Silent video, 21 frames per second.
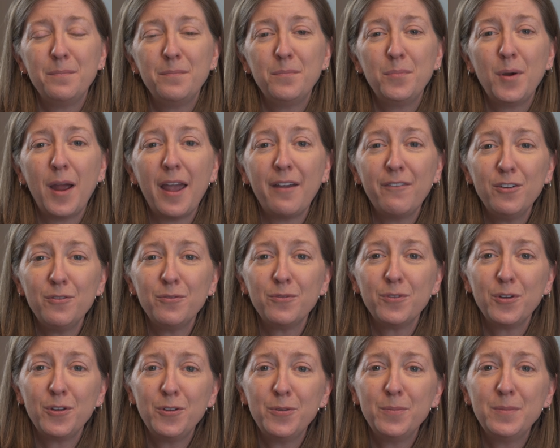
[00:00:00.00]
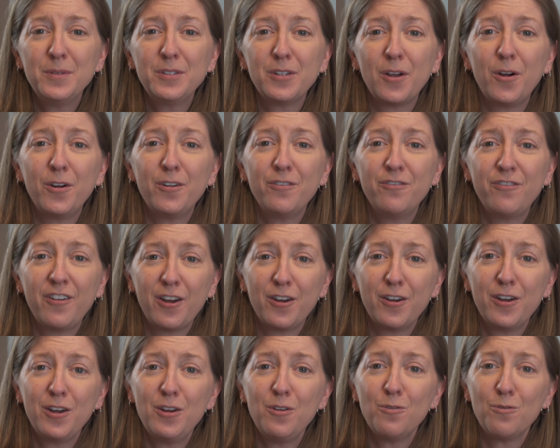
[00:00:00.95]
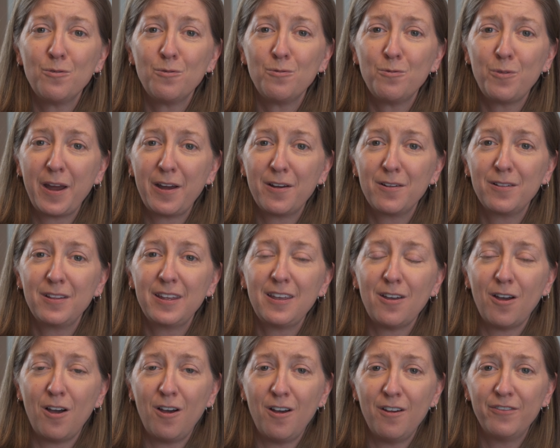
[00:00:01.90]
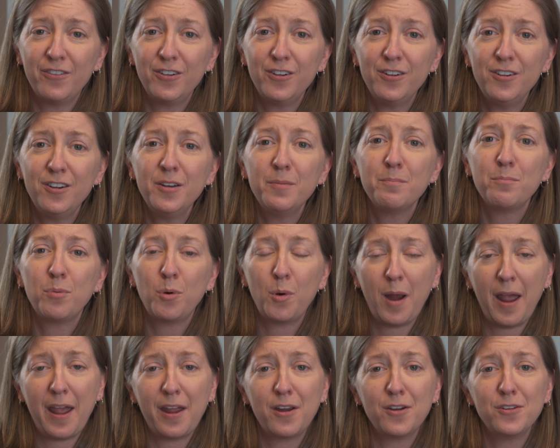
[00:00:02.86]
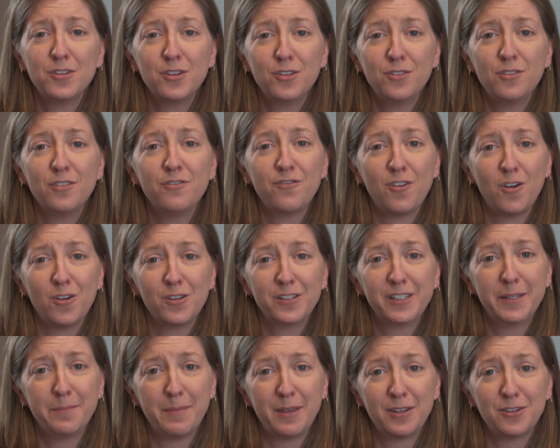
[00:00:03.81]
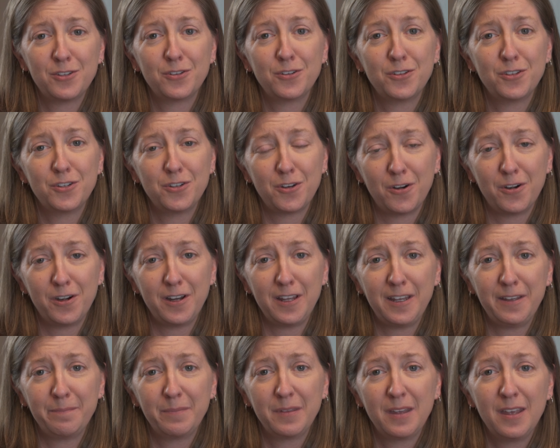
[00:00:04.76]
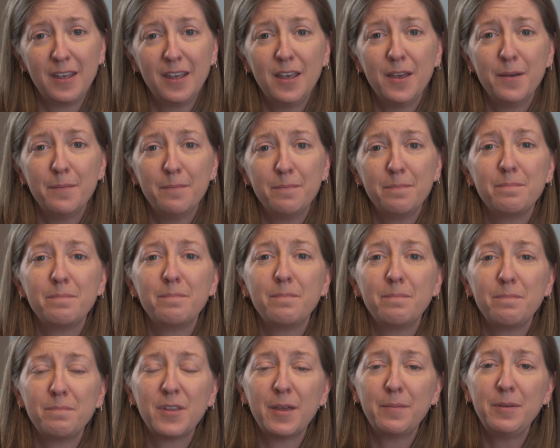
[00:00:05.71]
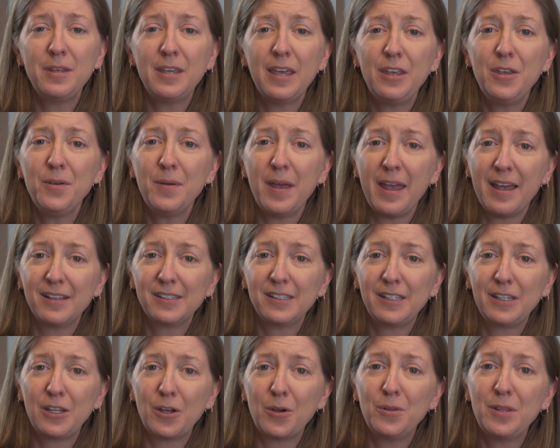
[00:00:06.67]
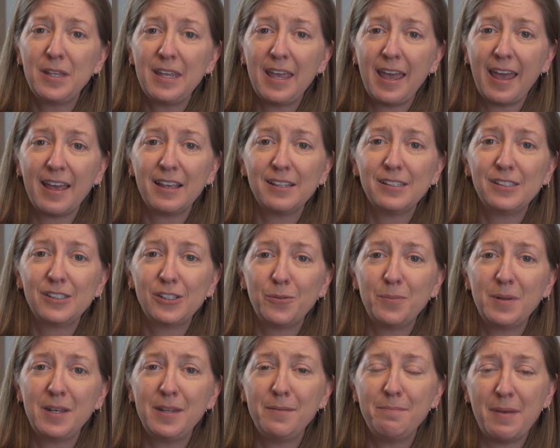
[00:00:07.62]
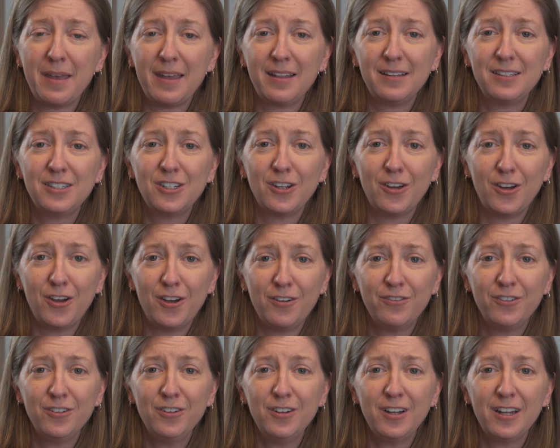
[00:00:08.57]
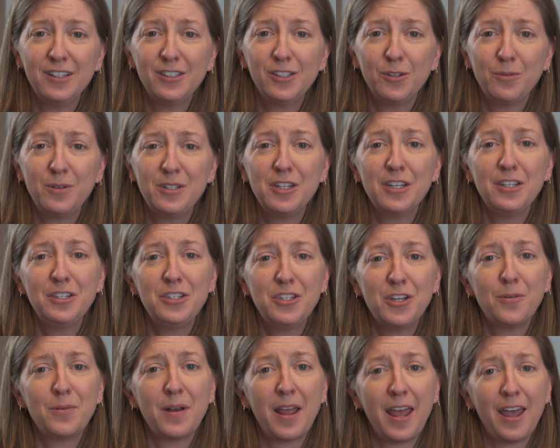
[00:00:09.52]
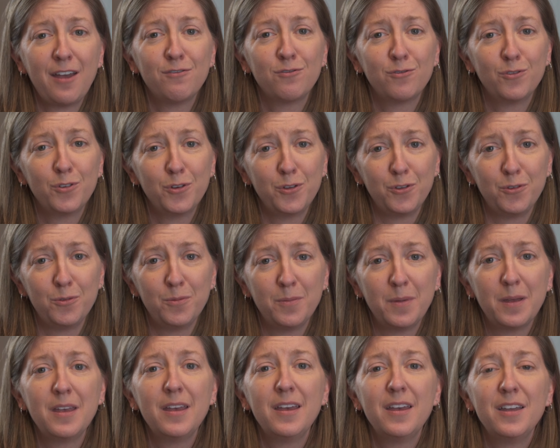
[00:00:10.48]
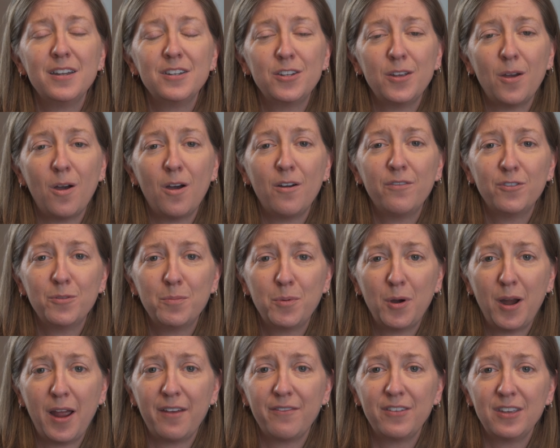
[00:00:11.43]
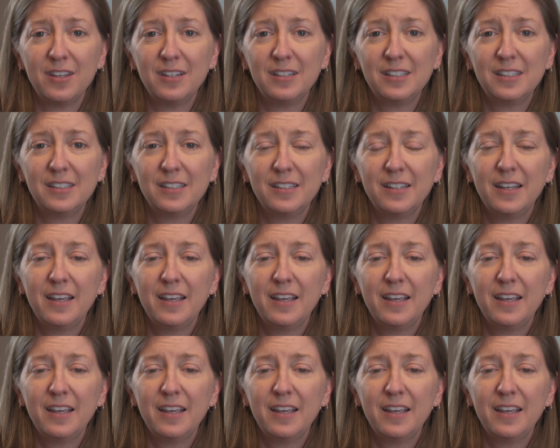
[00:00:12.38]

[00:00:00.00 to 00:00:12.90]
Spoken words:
Private rooms are very rarely offered prior to the fall semester starting. WKU Housing only has so many beds to offer, and so we just don't have room to offer privates.